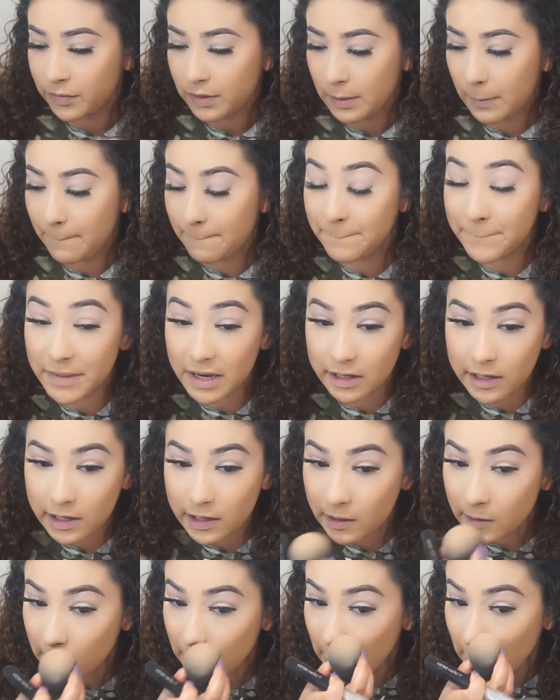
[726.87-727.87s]
muddy,
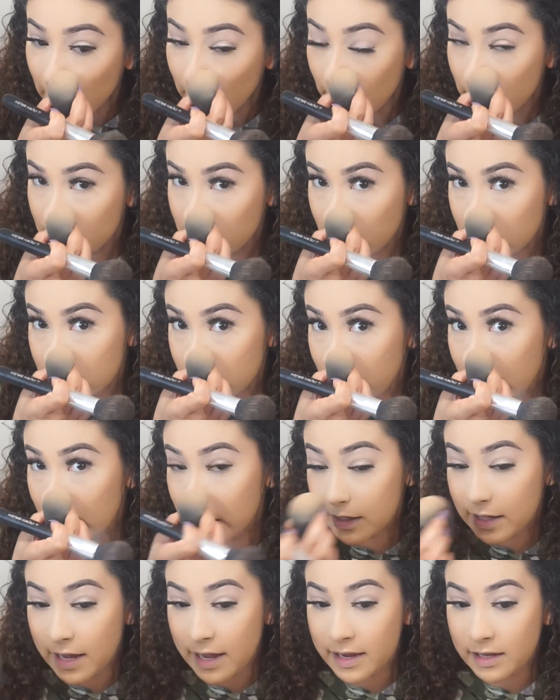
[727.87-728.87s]
which was my
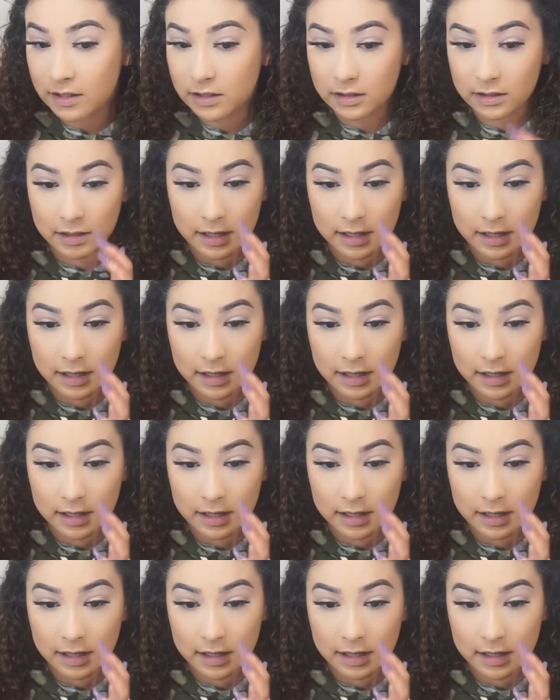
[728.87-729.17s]
case.